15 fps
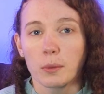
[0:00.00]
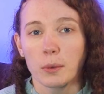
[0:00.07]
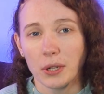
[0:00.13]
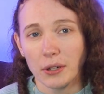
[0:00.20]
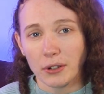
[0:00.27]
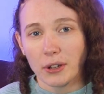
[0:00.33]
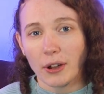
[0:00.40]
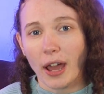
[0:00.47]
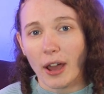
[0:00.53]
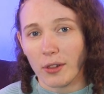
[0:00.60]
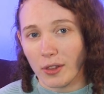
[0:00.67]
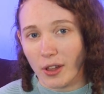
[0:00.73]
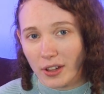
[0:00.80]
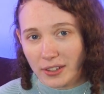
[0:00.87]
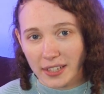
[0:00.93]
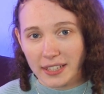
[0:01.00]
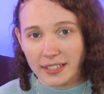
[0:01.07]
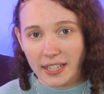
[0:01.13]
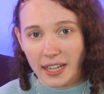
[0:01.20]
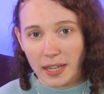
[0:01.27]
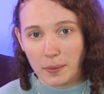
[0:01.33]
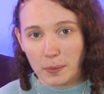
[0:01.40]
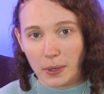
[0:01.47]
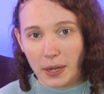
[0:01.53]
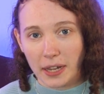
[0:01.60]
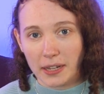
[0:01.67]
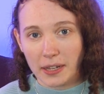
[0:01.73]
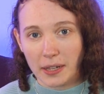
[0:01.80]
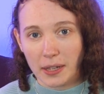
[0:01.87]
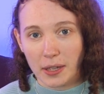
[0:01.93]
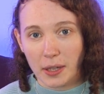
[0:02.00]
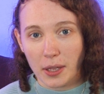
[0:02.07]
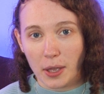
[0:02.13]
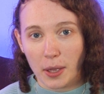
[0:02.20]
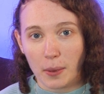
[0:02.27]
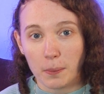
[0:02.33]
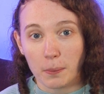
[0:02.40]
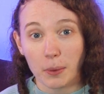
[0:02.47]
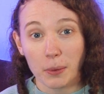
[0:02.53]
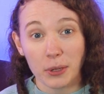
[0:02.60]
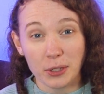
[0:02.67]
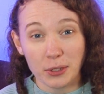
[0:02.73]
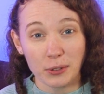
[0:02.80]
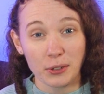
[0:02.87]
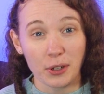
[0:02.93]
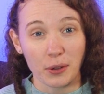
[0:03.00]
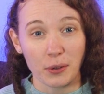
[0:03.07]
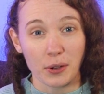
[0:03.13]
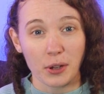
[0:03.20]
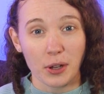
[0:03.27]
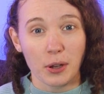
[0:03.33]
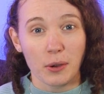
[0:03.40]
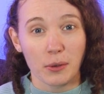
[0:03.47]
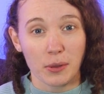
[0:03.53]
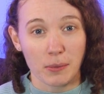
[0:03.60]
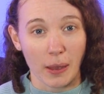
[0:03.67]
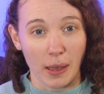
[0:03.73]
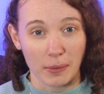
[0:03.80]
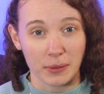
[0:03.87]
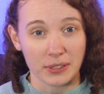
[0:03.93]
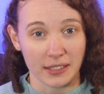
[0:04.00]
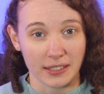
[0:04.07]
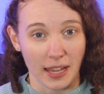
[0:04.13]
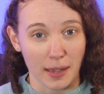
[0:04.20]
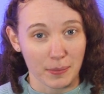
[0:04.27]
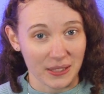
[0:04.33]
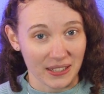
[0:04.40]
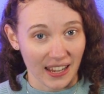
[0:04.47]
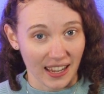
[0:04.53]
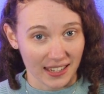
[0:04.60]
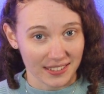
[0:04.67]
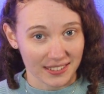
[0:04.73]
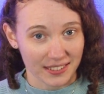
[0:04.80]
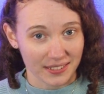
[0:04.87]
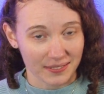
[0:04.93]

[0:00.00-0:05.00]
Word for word: We don't know how long they sang and prayed, but we do know what the Bible says happened next.